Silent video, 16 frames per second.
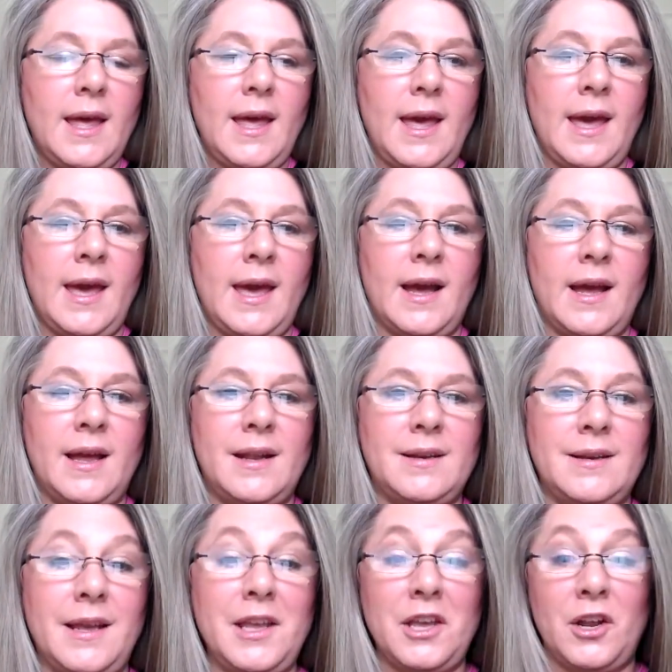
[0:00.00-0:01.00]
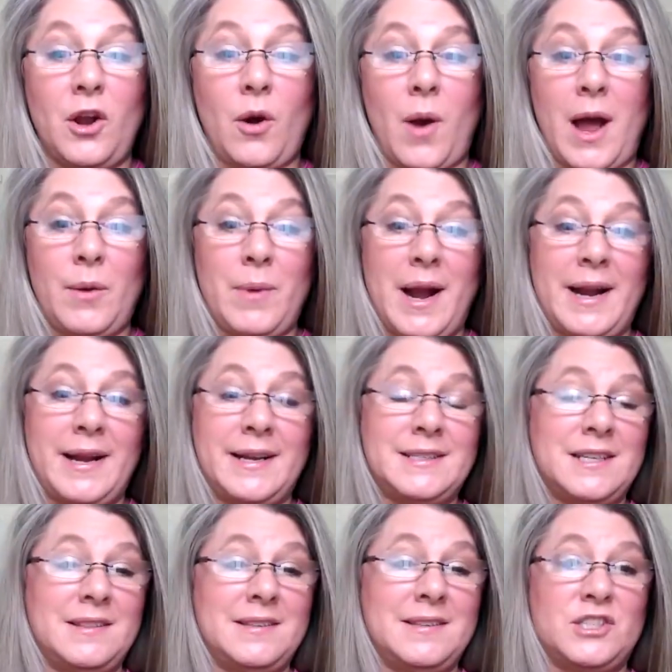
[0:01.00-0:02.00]
And, you know, I ran
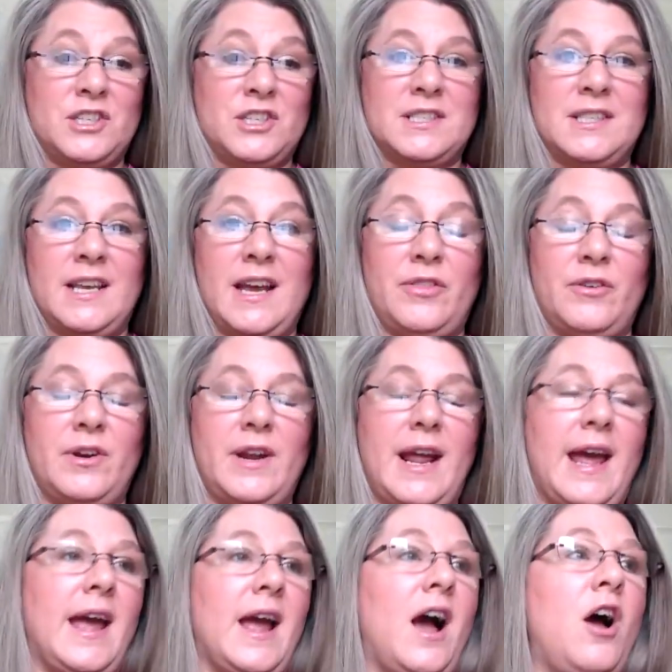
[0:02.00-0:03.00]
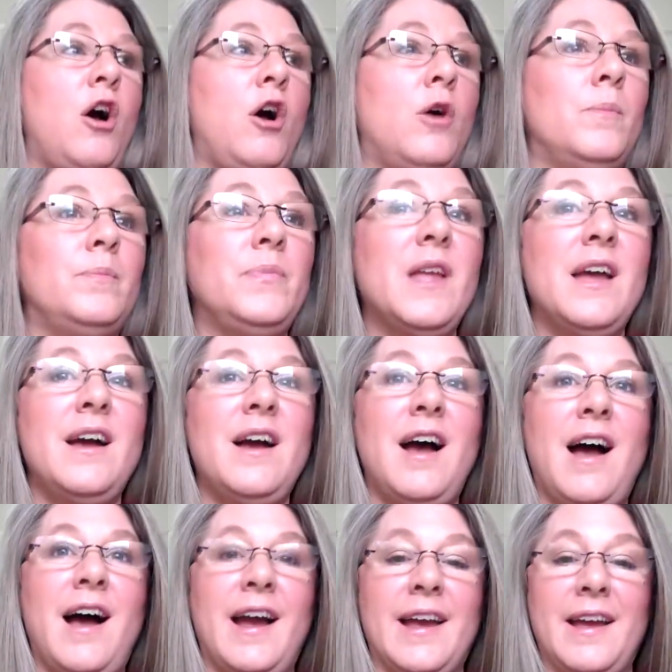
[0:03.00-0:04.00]
into this just the other day. Um,
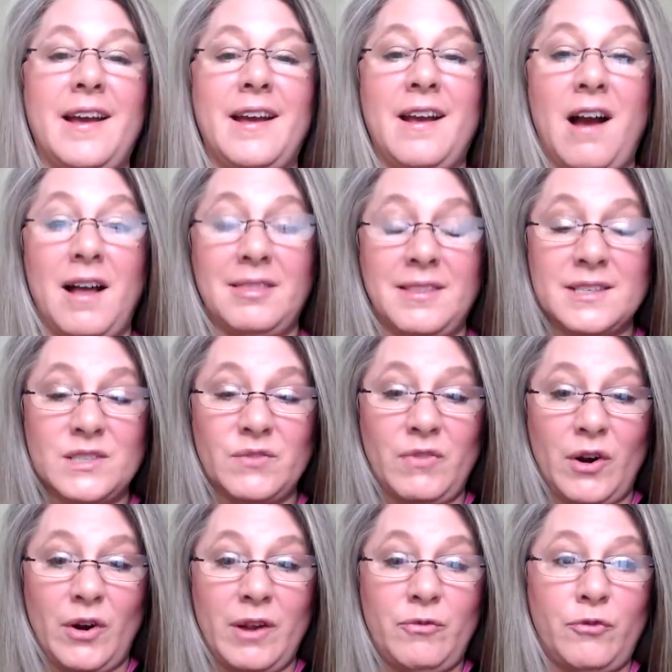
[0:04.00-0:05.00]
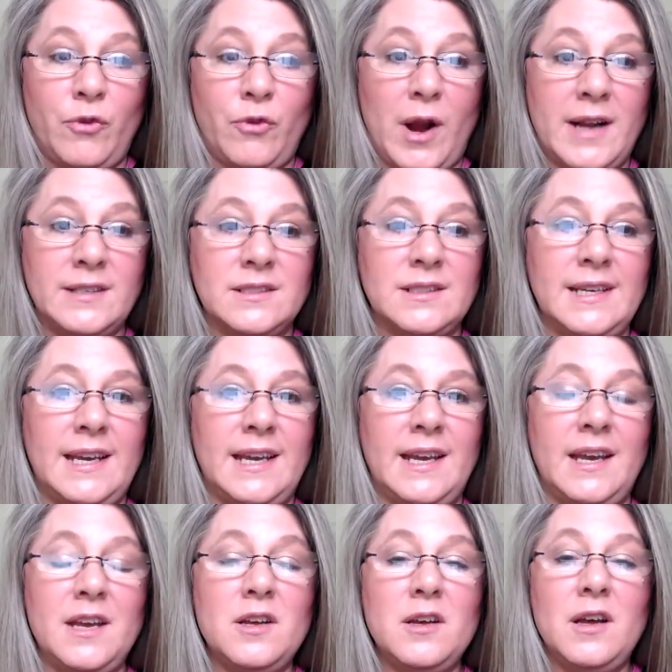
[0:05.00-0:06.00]
I got this very
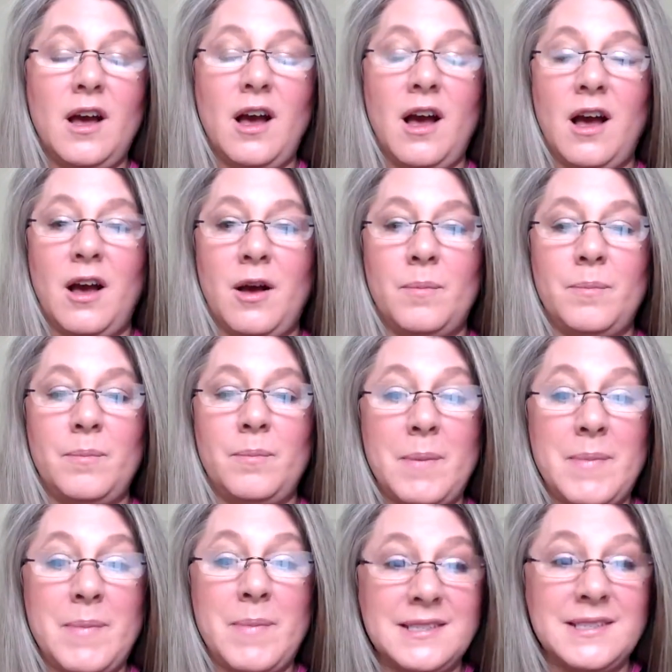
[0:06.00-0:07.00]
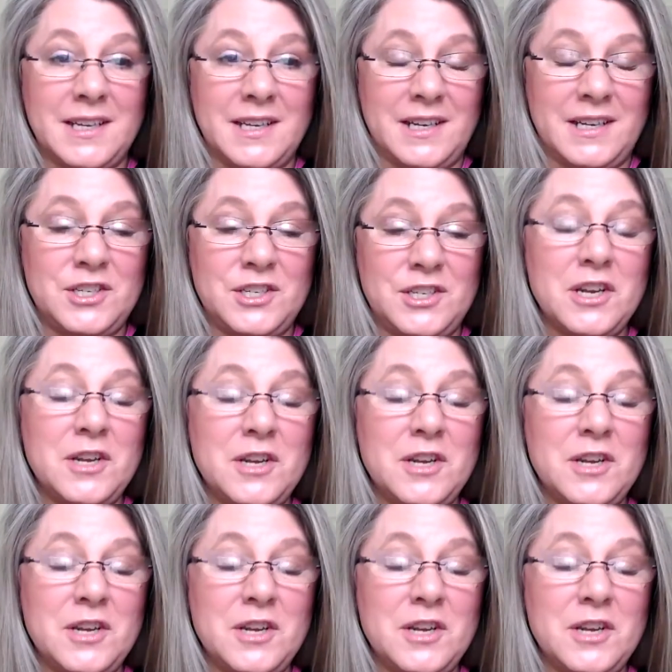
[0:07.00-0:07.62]
friendly um, message,